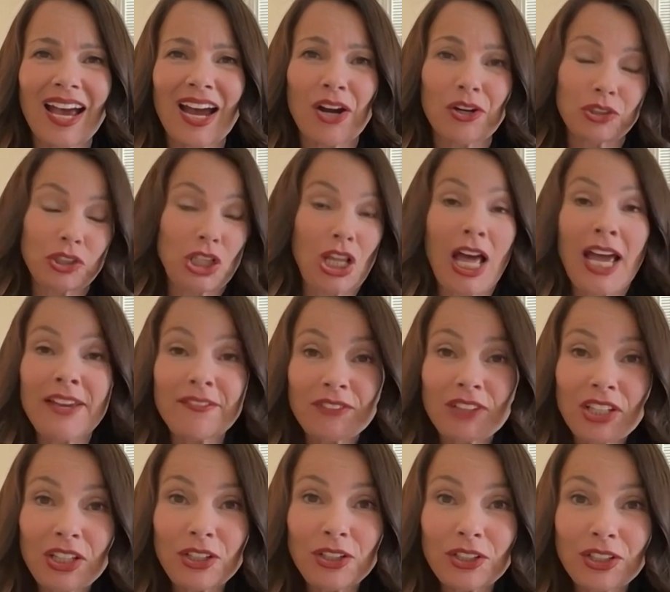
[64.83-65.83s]
our
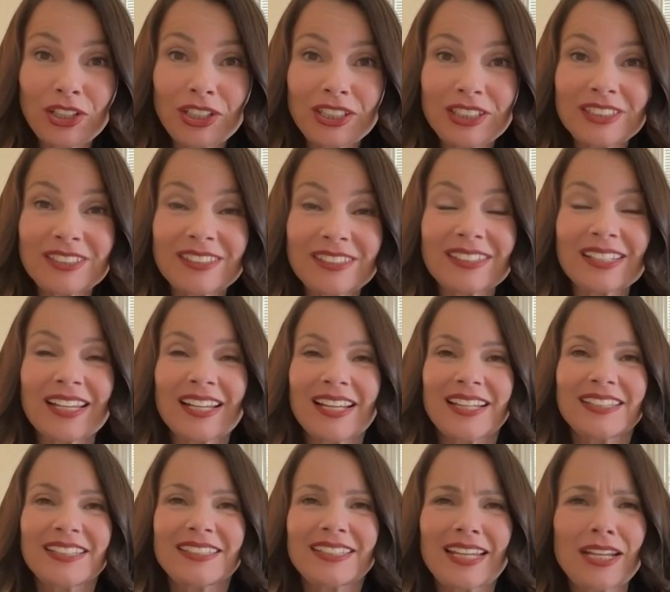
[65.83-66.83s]
livelihoods,
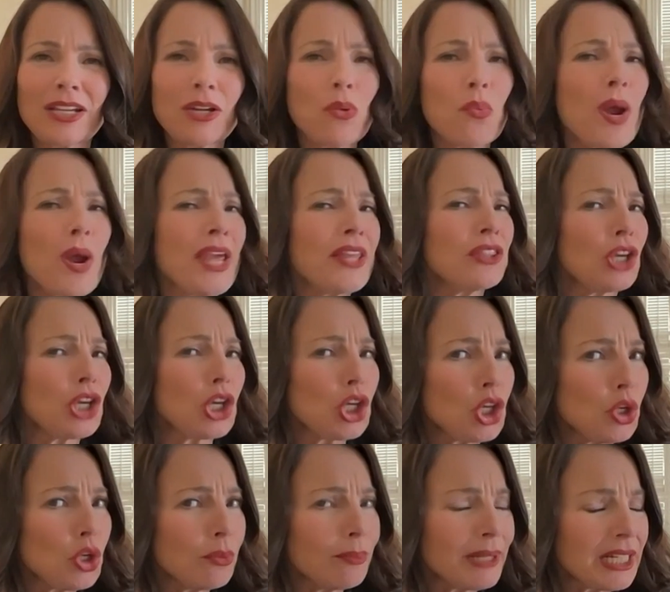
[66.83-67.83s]
take away the
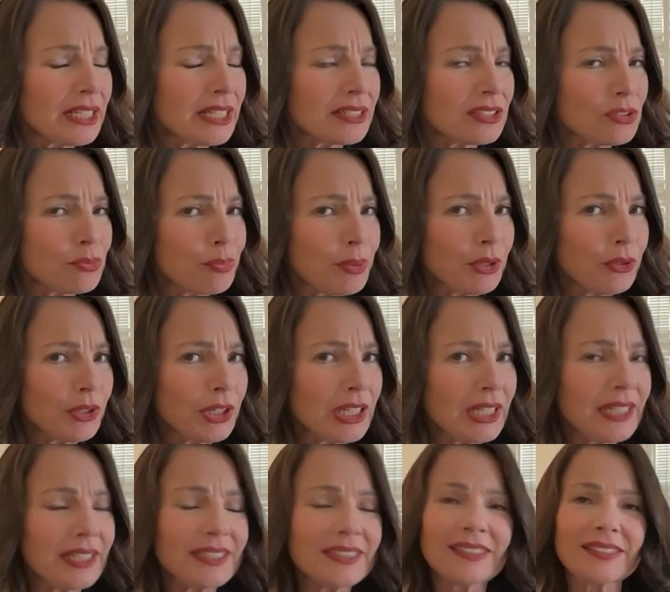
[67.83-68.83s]
human
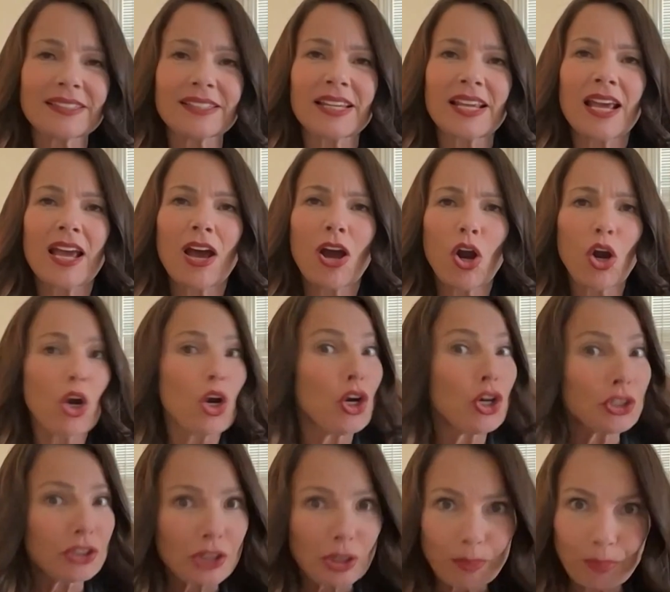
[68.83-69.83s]
experience,
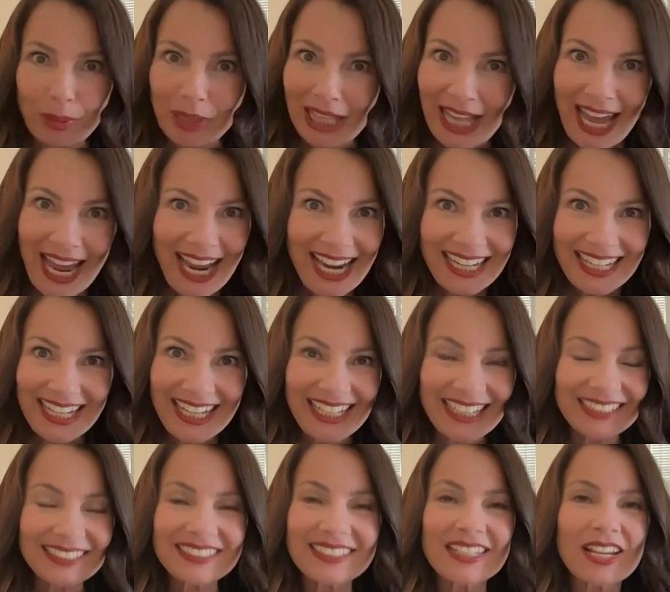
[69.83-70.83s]
hurt the
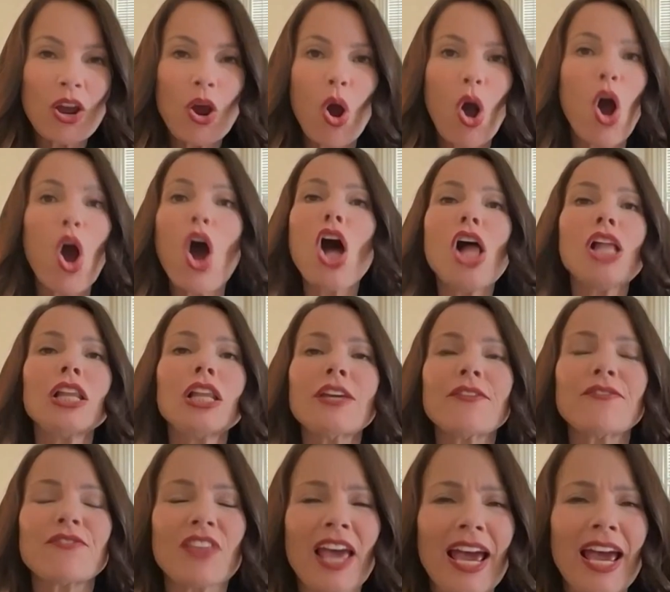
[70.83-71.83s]
planet.
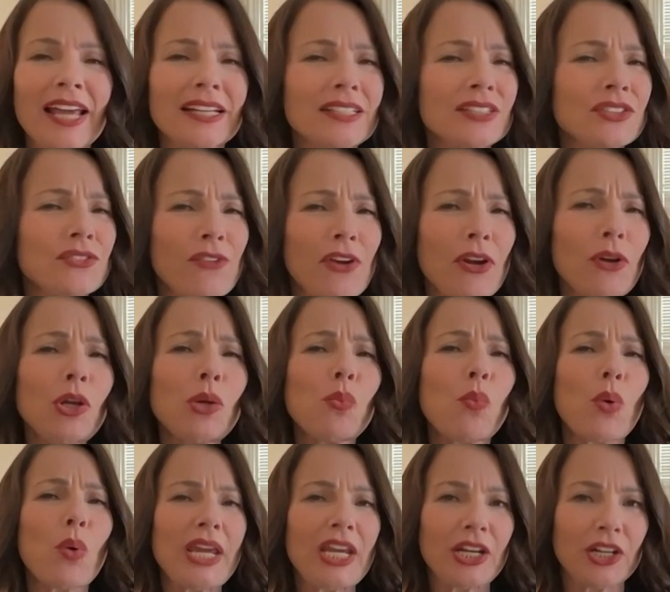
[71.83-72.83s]
All of that is very
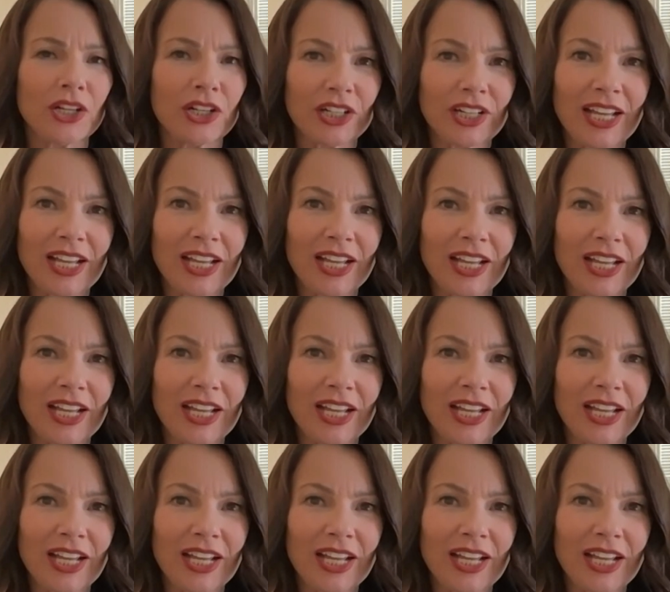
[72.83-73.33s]
weird.